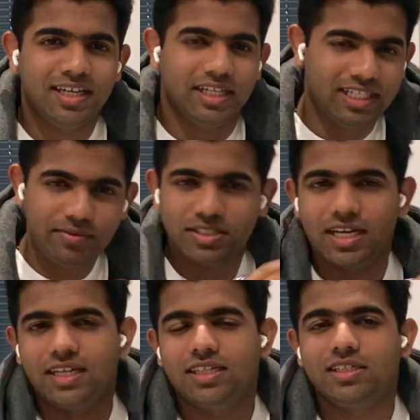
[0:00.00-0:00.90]
in our
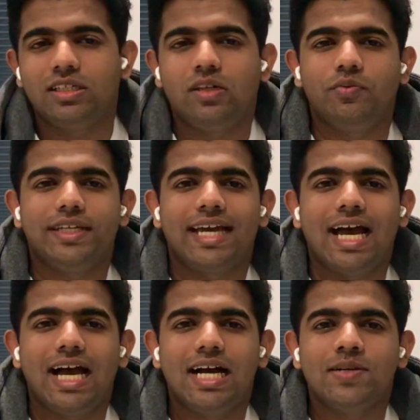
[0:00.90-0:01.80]
channel, we
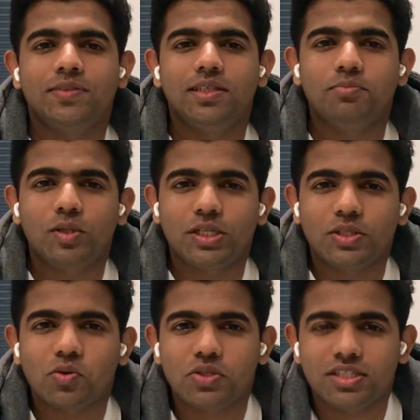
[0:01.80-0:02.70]
have the
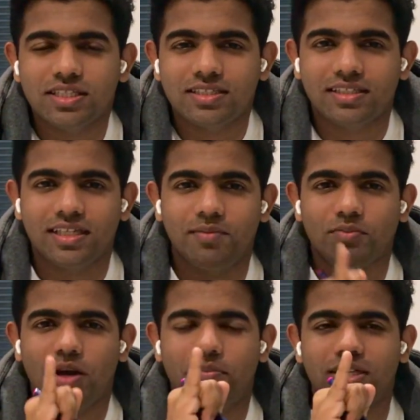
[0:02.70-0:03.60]
important questions in hip
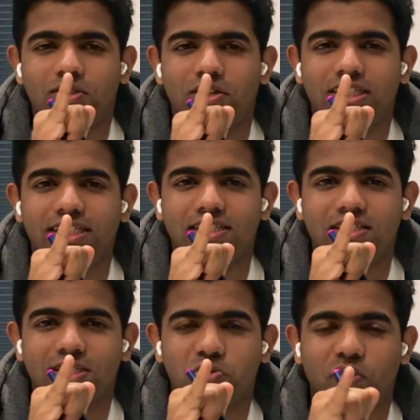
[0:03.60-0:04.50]
complex already
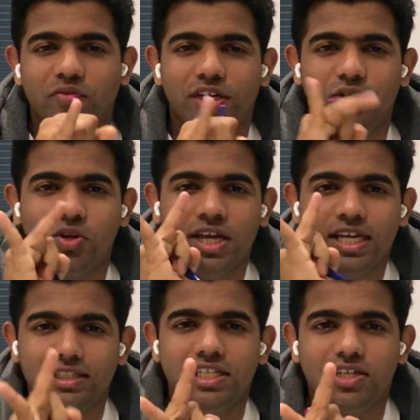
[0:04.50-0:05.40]
discussed in one video,
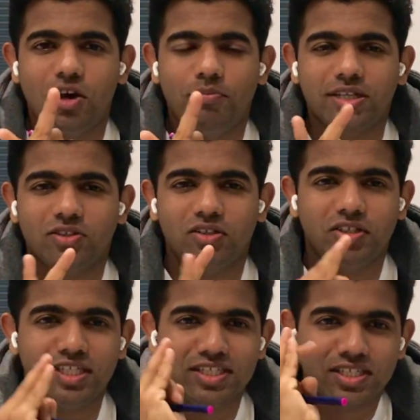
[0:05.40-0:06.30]
knee complex
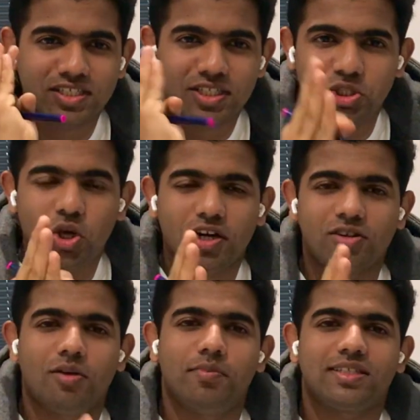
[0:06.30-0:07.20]
already discussed, and shoulder
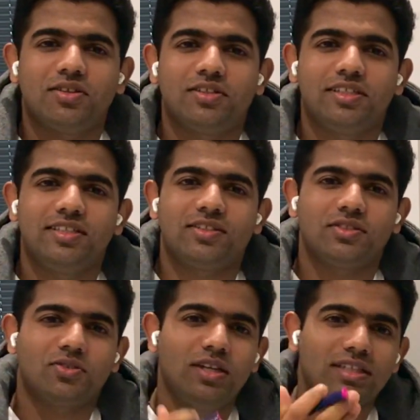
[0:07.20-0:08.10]
complex already
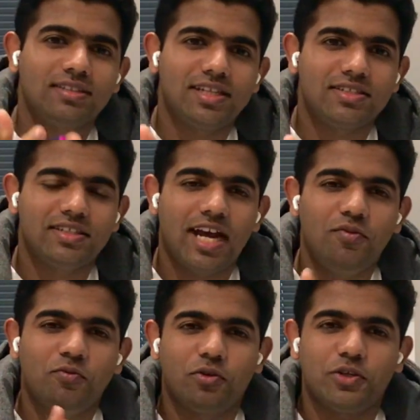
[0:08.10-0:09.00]
discussed. So that's
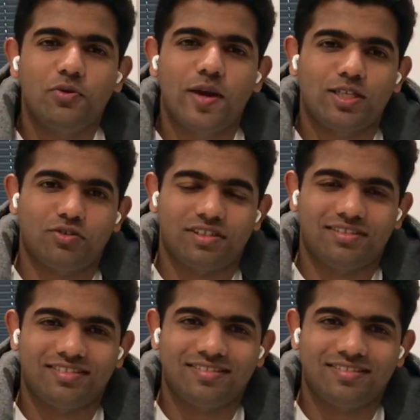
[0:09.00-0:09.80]
done for you actually.